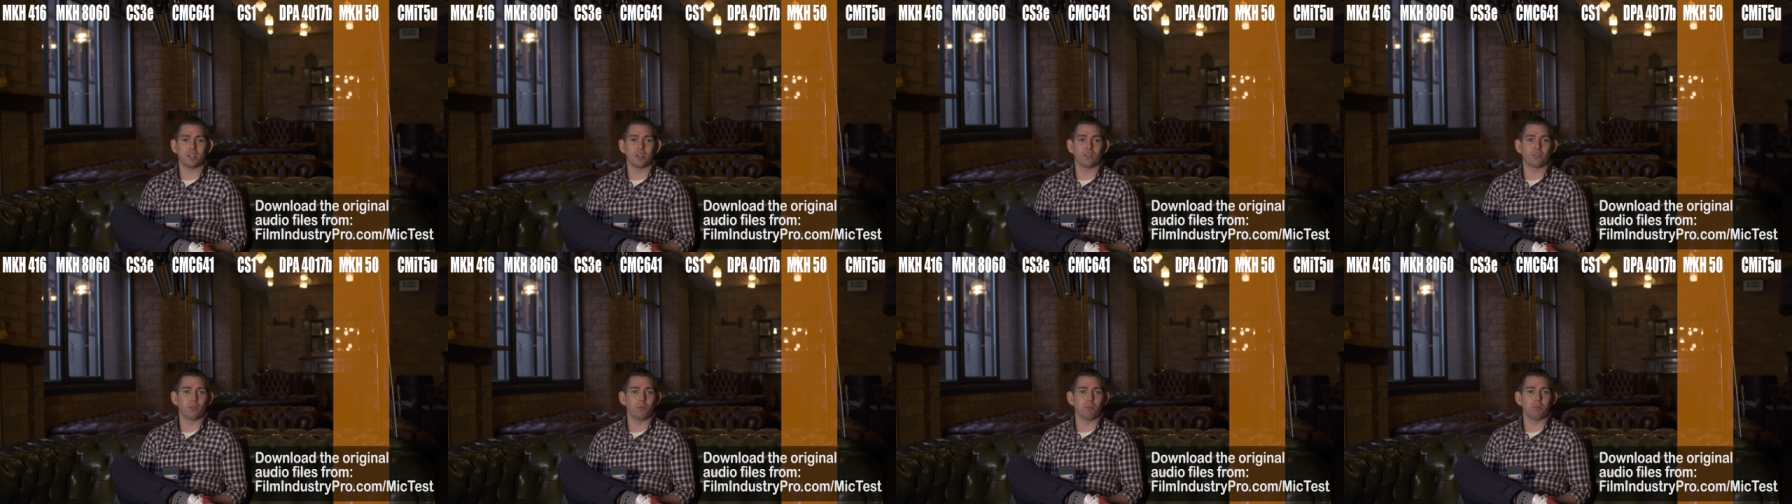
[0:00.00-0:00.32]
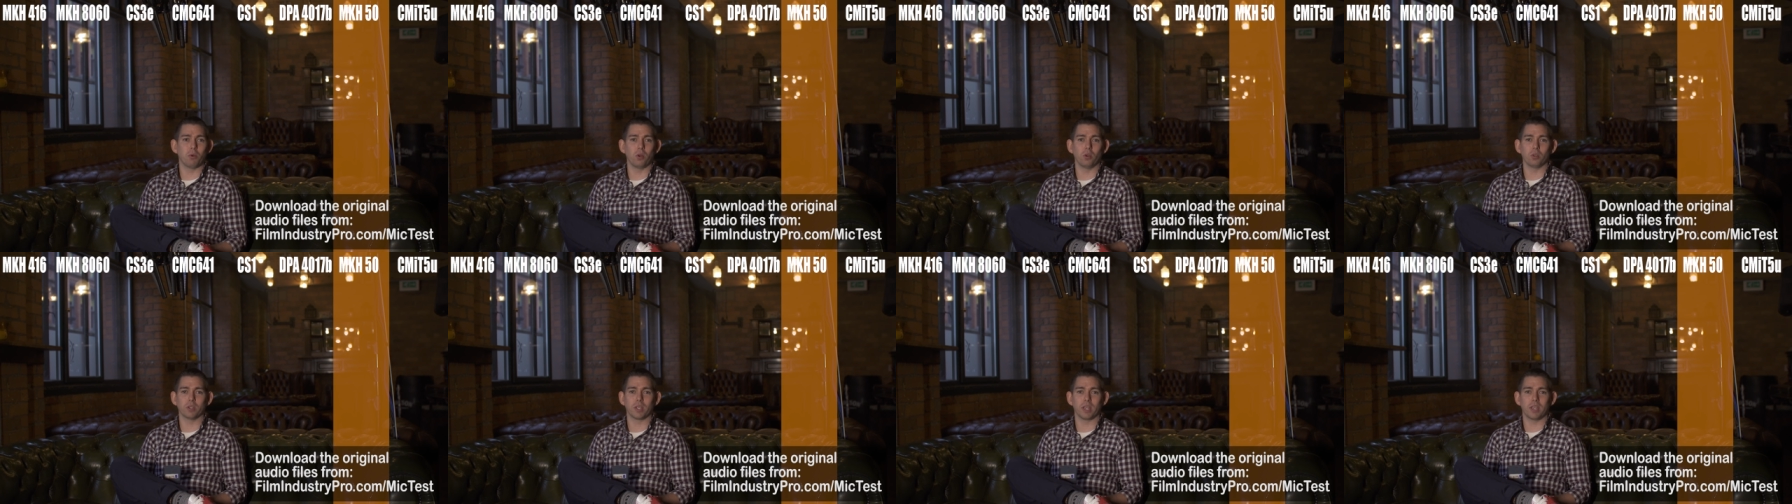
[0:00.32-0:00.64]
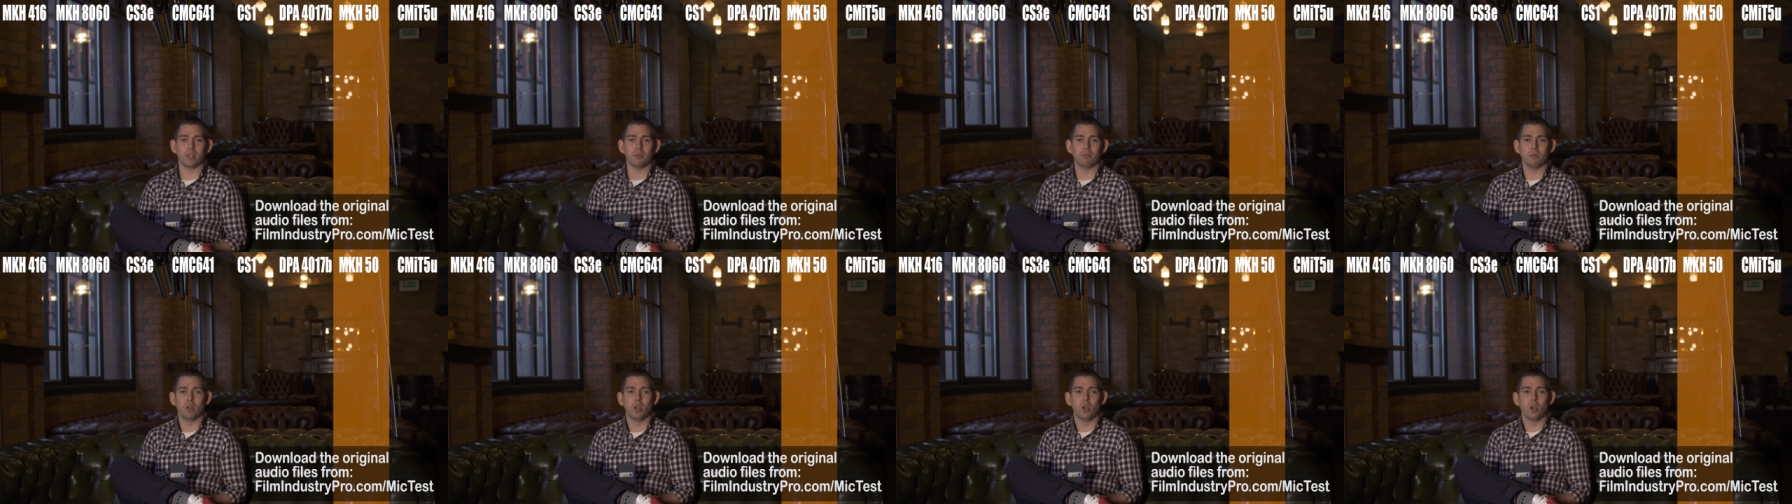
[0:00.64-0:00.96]
different ball
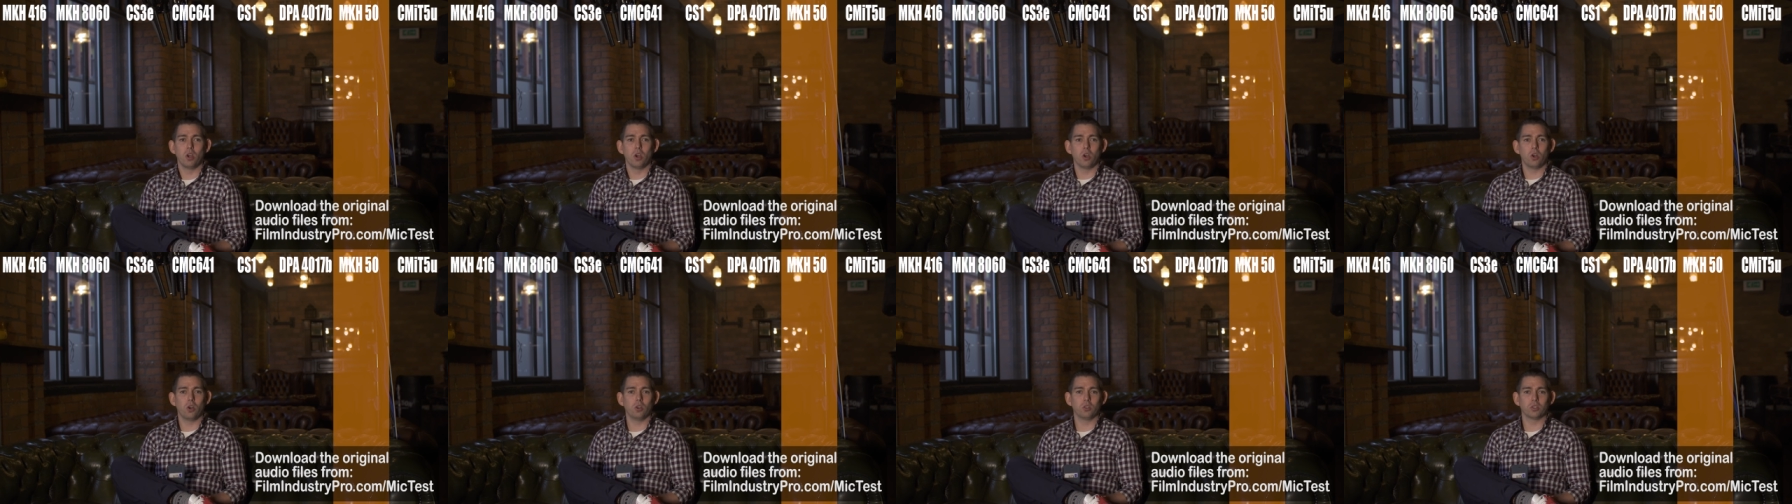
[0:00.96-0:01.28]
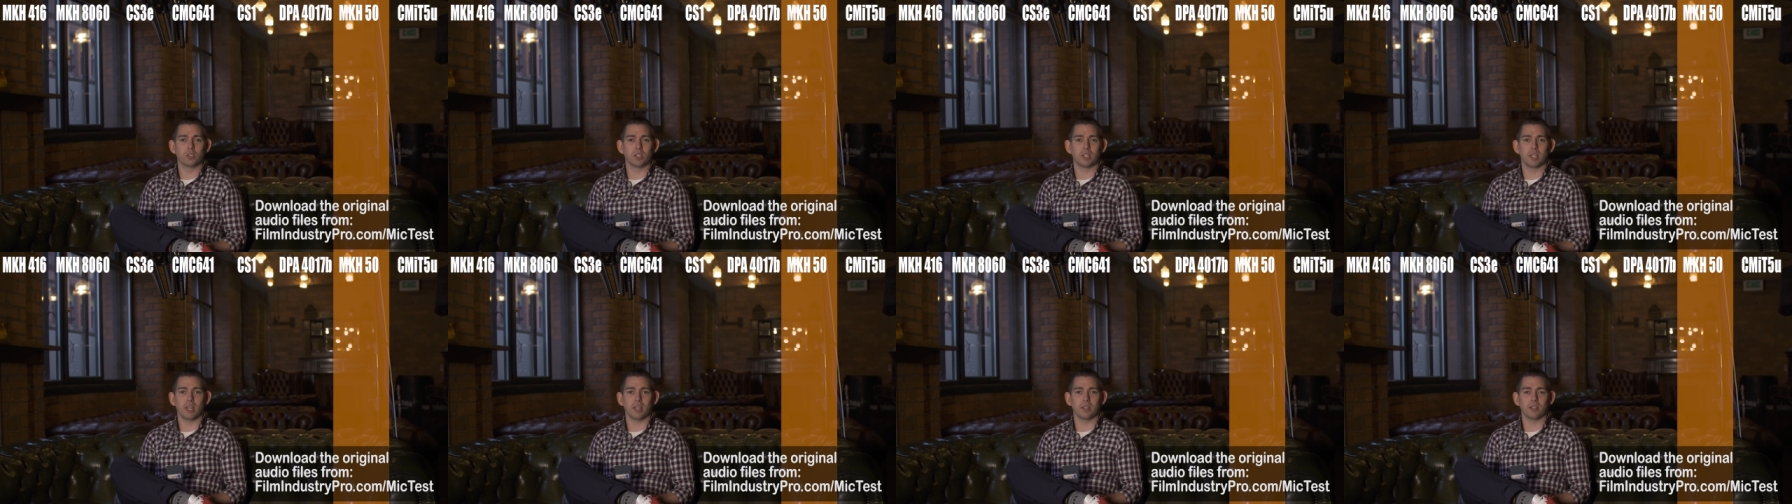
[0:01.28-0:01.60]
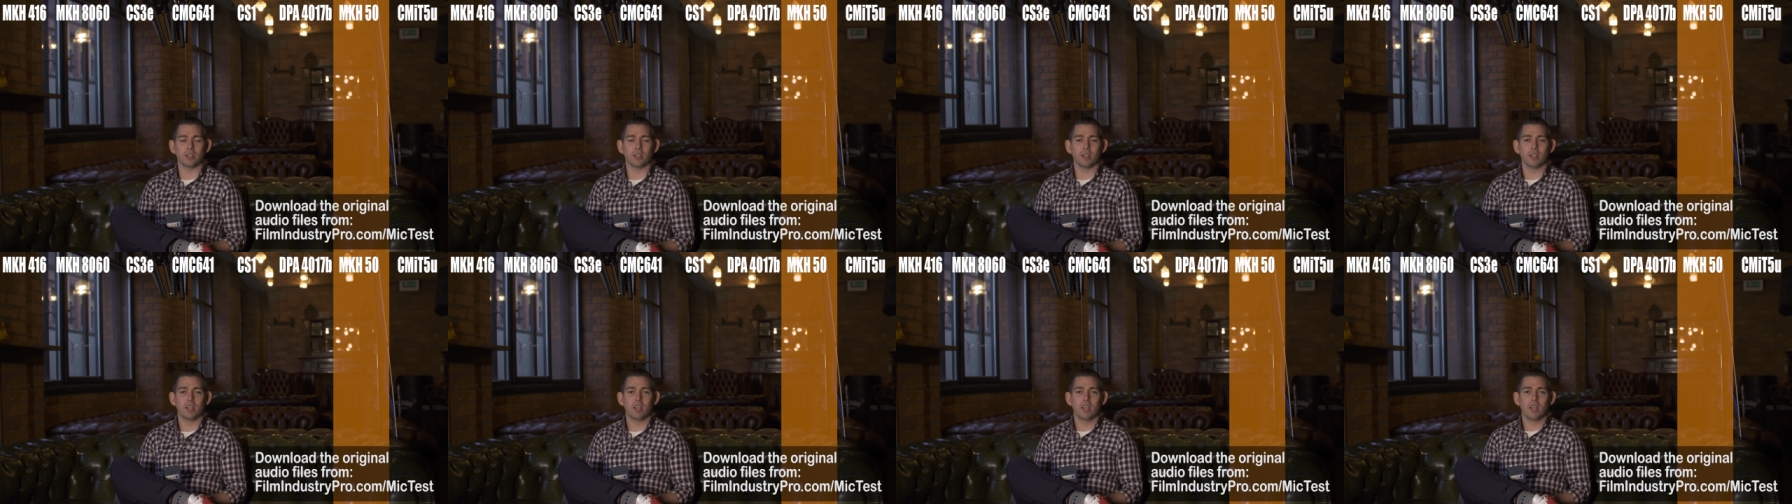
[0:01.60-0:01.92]
game
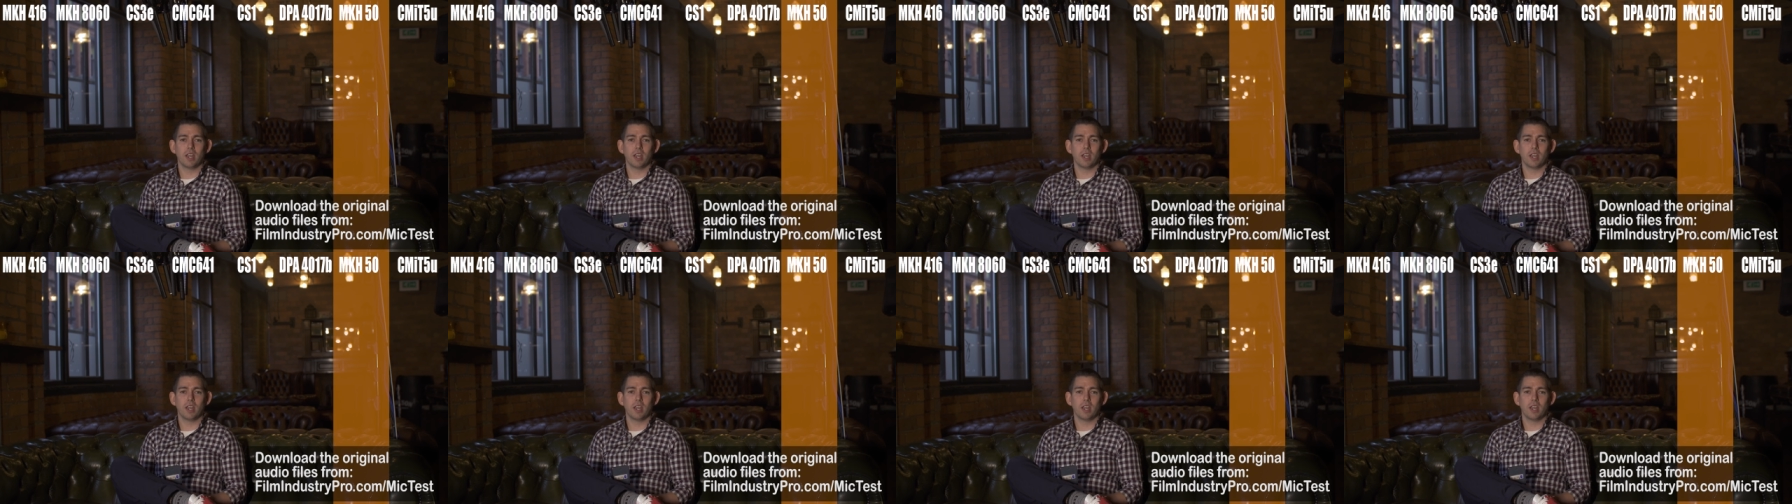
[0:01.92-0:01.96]
altogether.